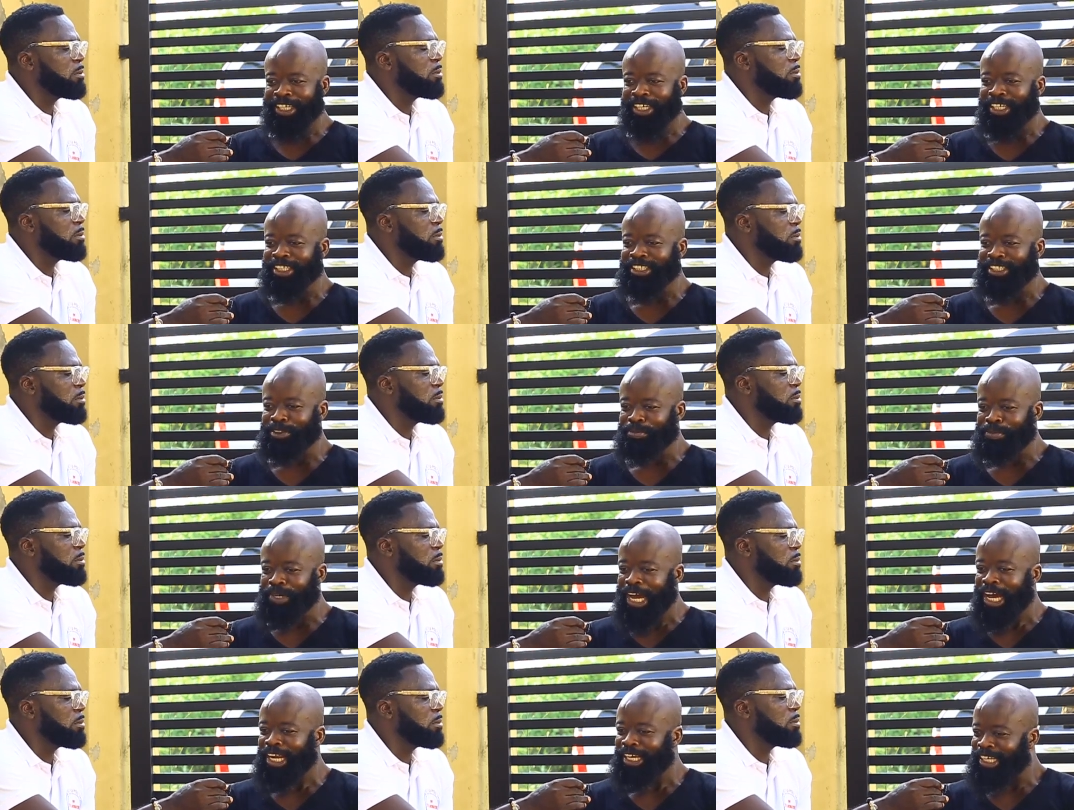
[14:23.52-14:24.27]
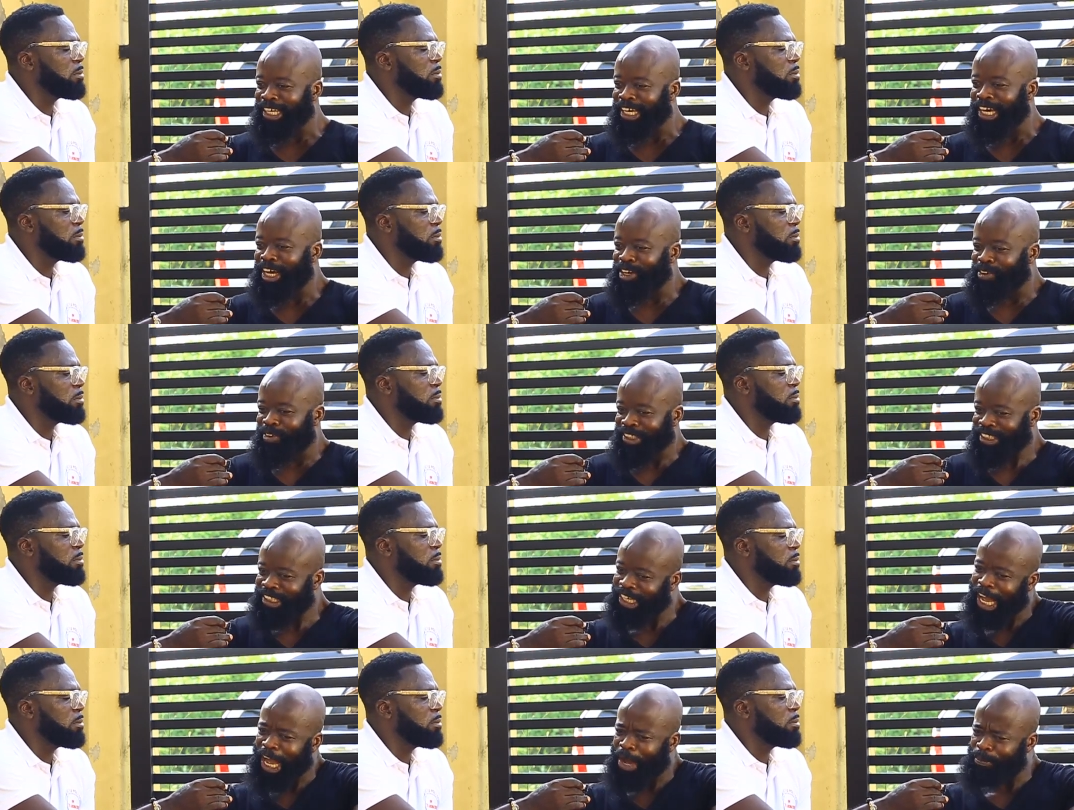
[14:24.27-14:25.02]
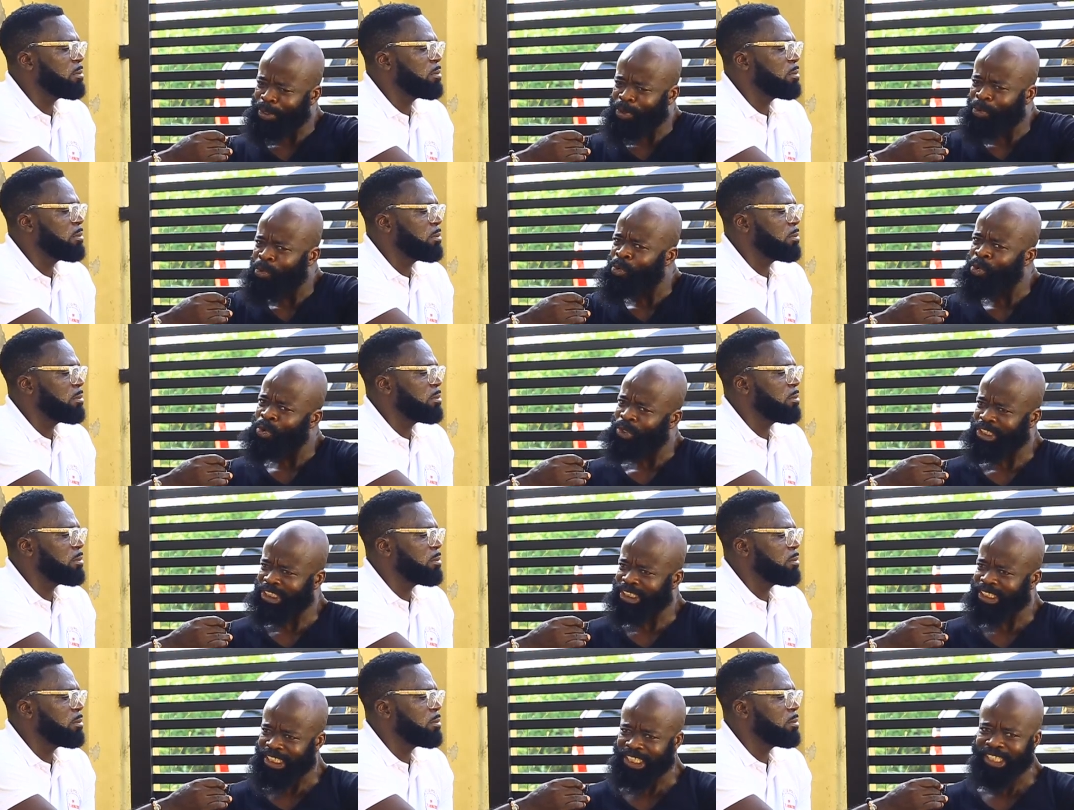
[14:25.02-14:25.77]
Speaker 1: enti bra na ye na o me ho
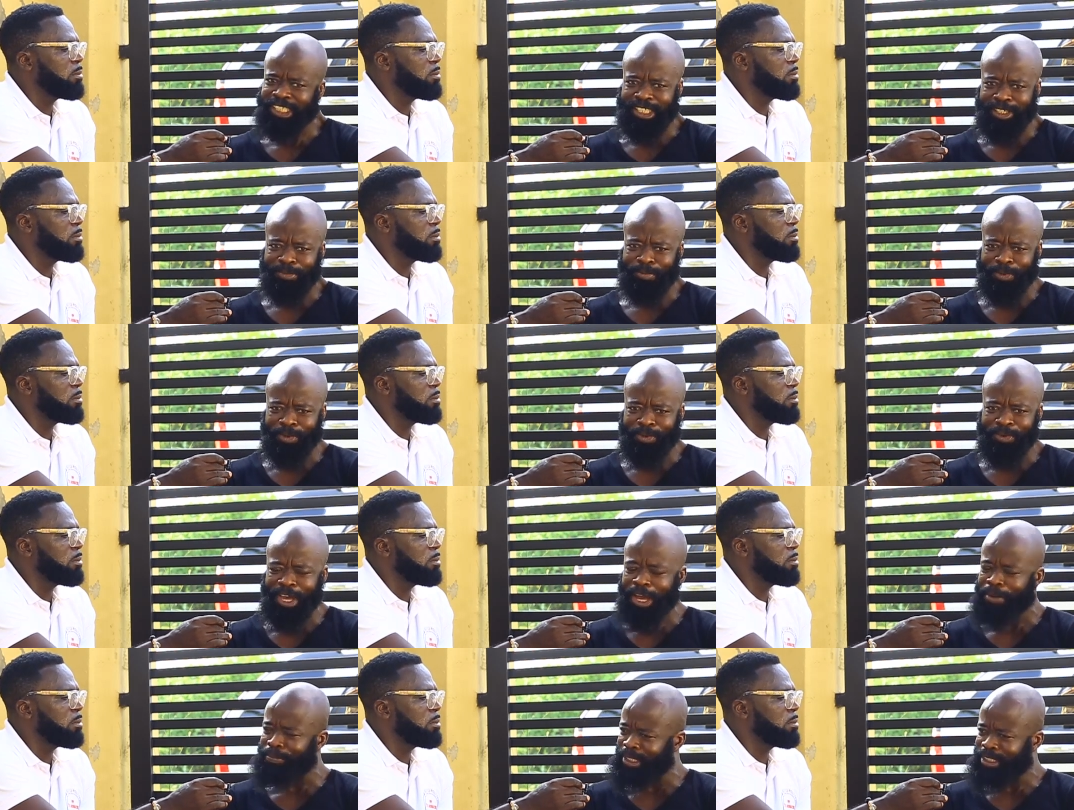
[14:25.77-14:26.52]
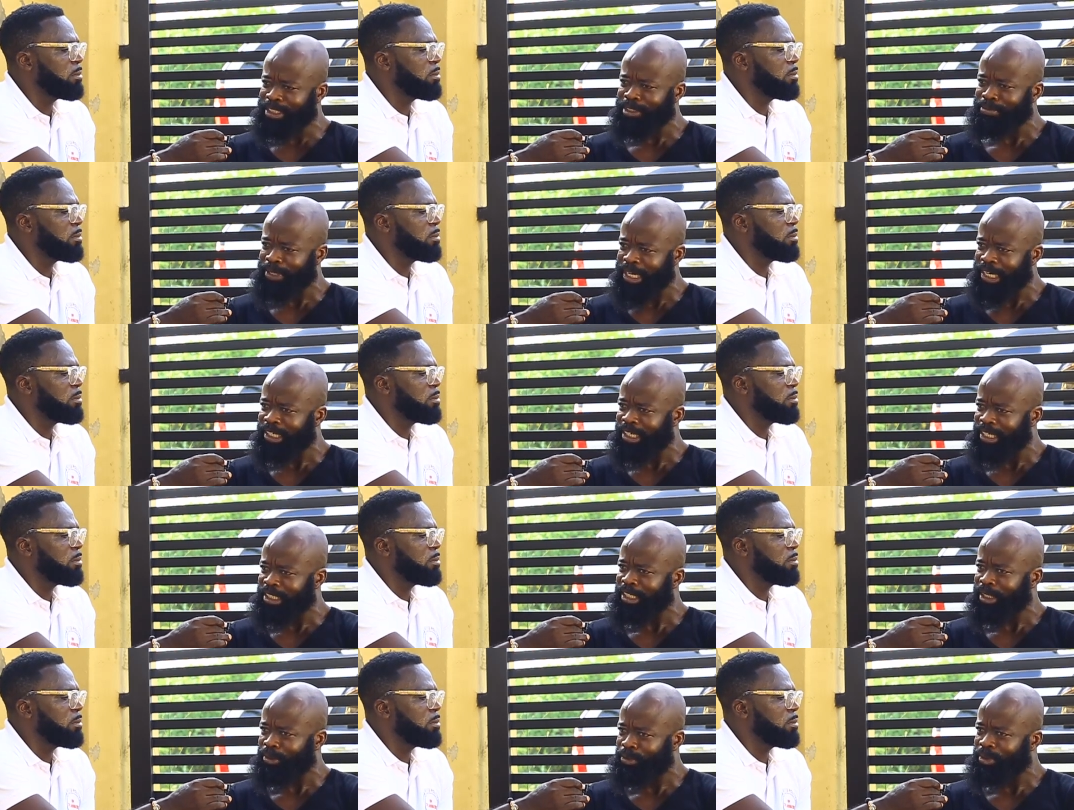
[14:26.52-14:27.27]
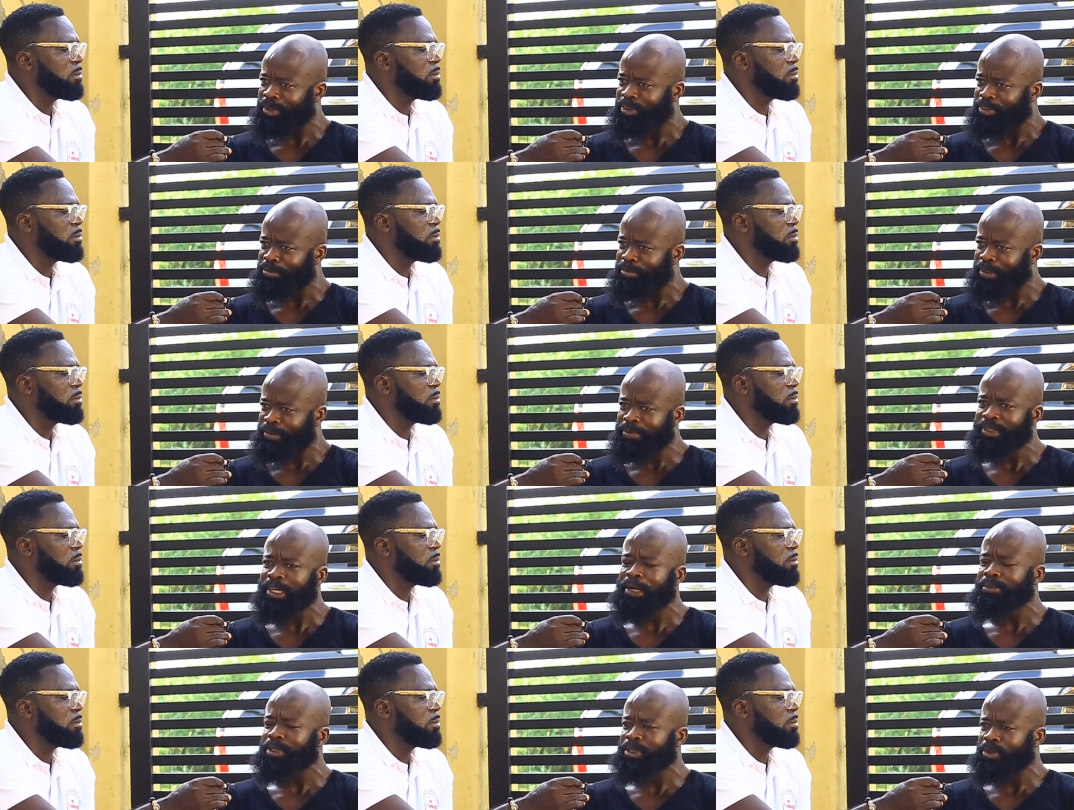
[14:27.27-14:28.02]
osere me hwa metimi aye agako adwuma
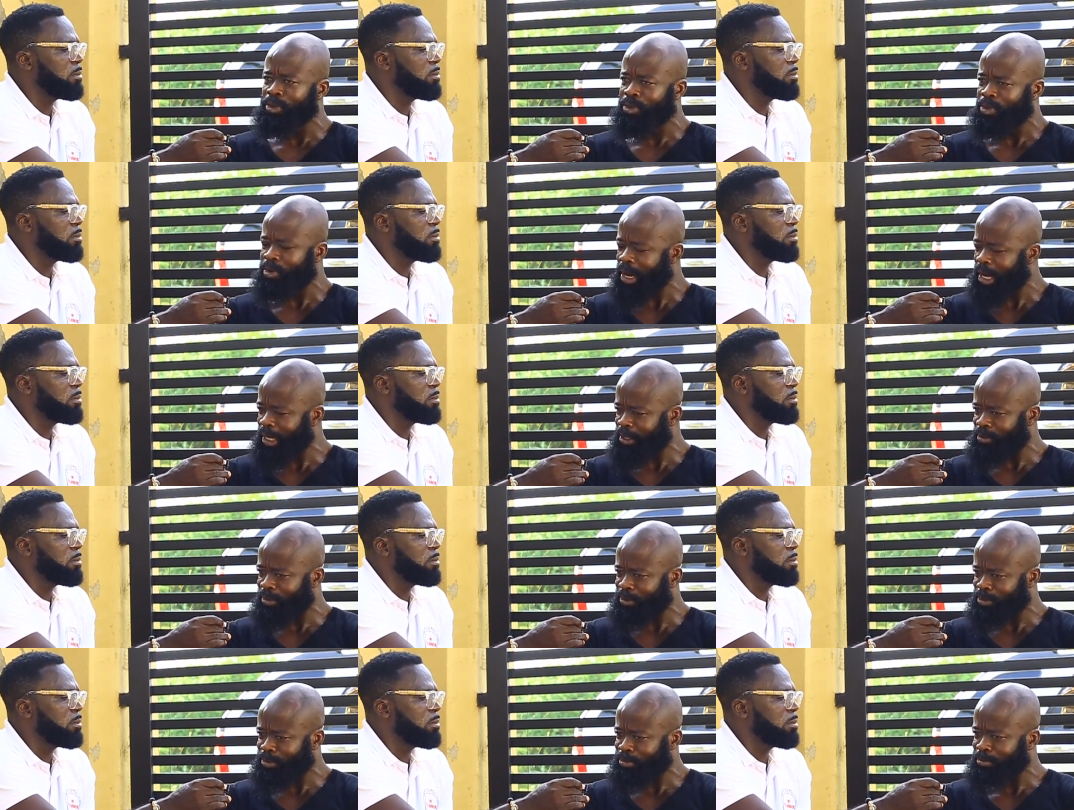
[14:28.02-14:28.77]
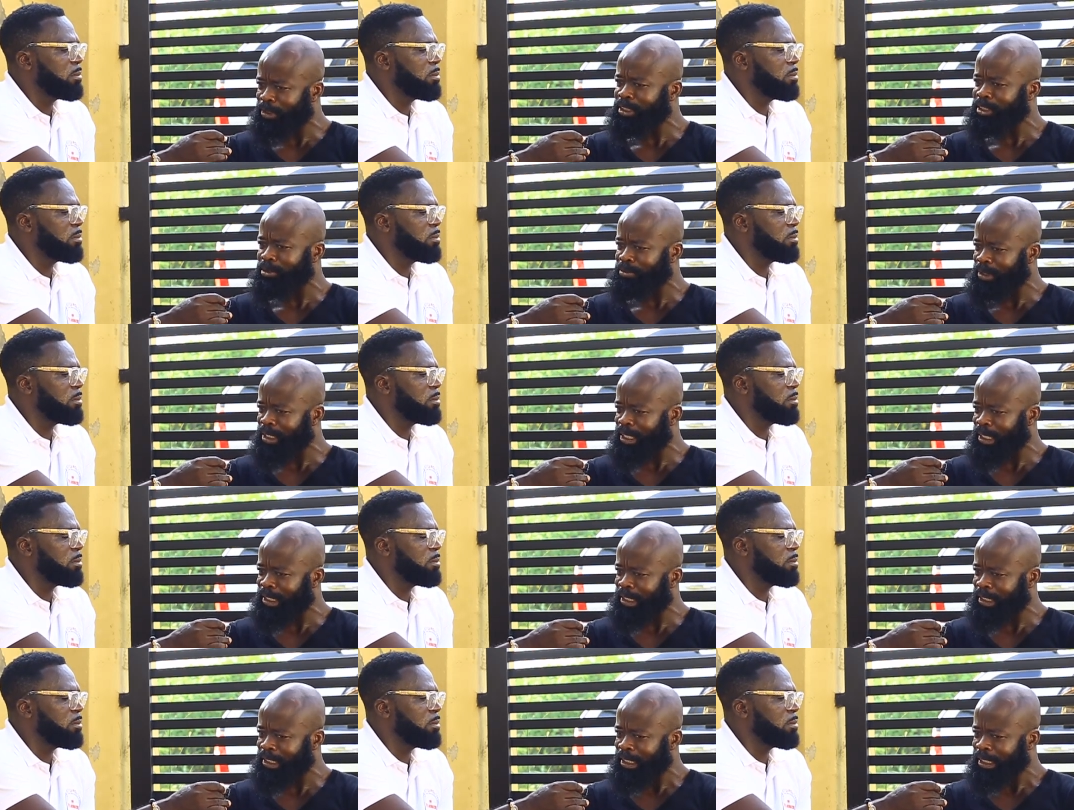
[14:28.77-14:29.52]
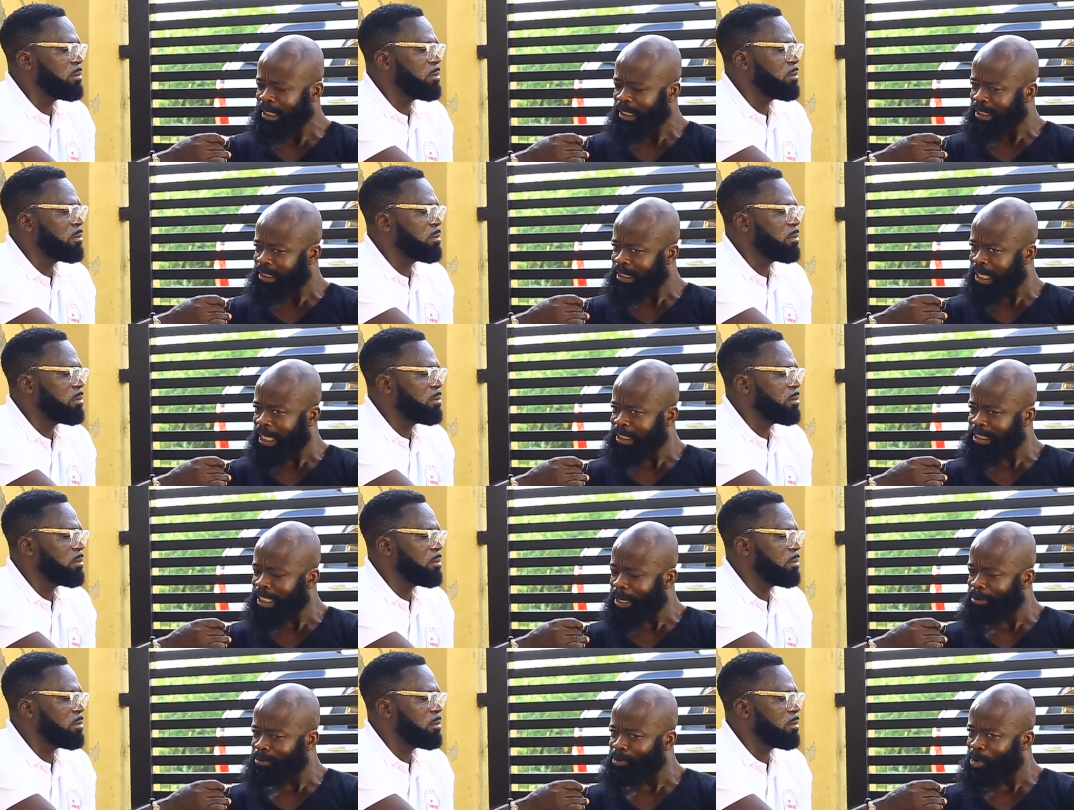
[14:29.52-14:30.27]
me na me se o why not metimi aye sa
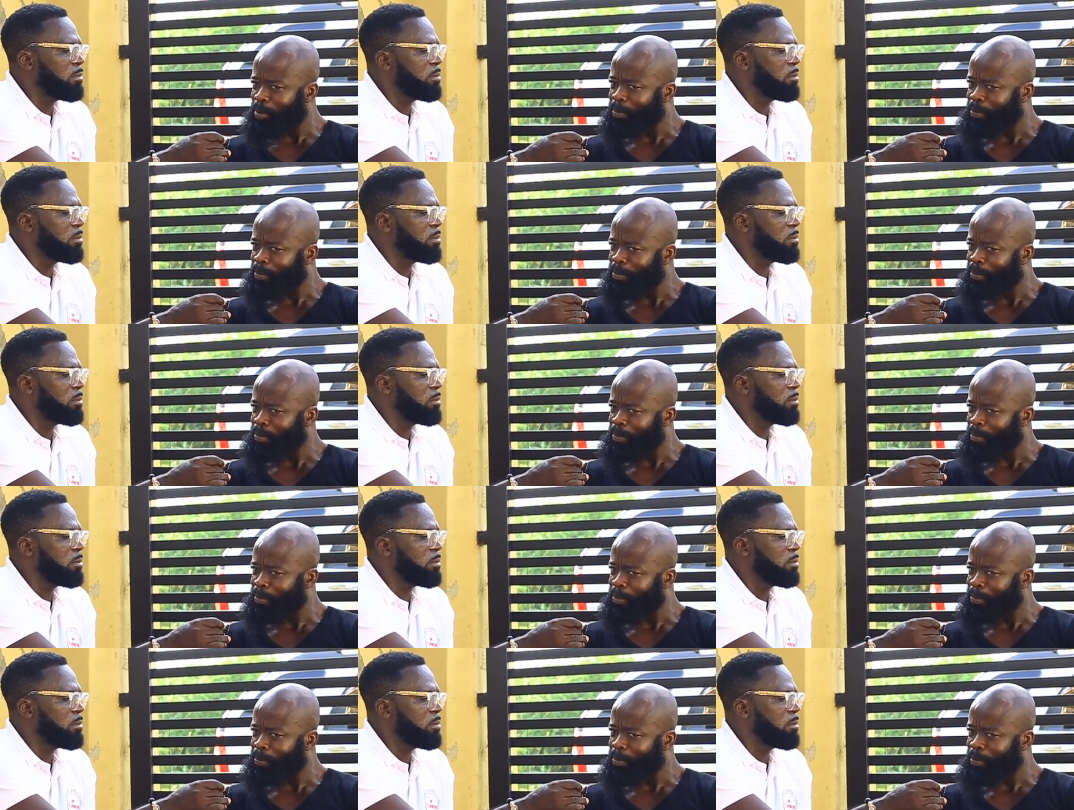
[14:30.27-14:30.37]
time na